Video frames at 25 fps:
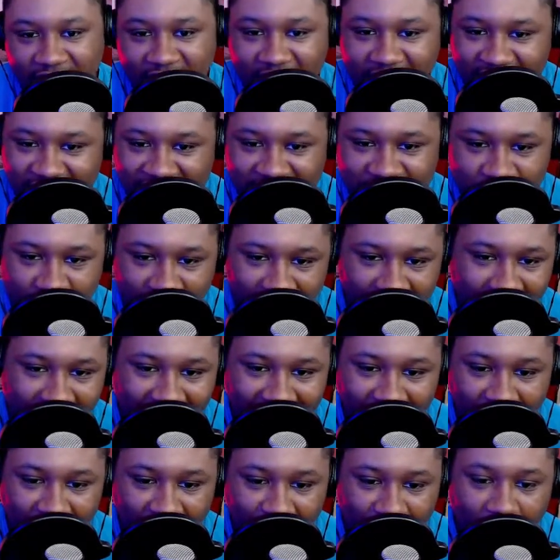He's one of my
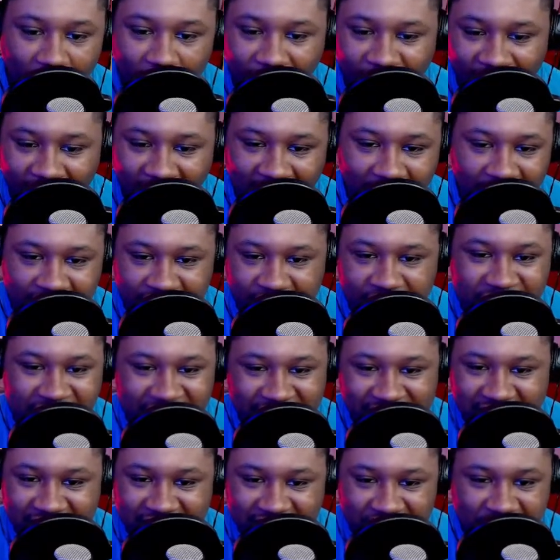more favorite
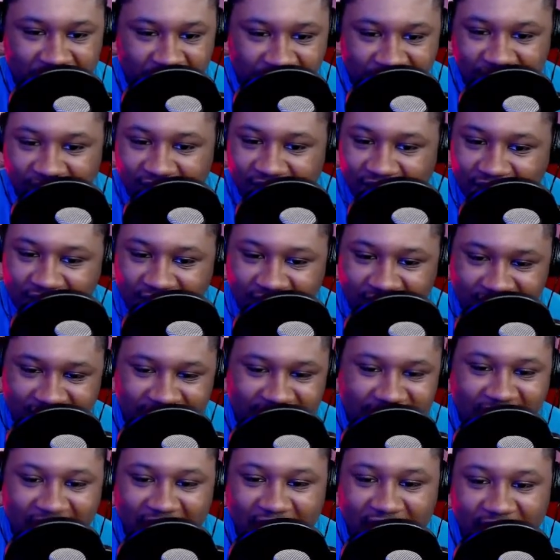units to use in this
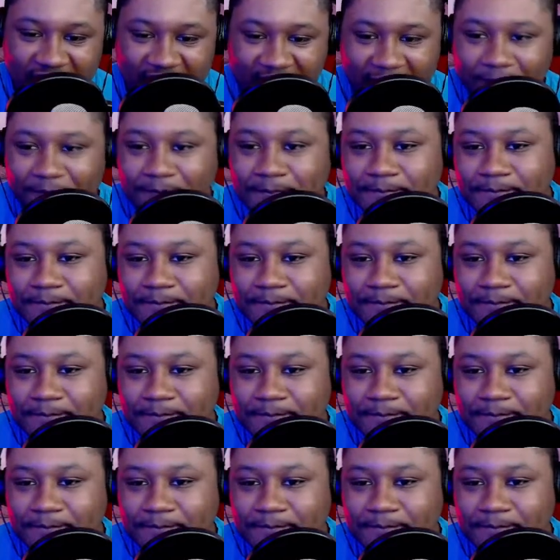entire game.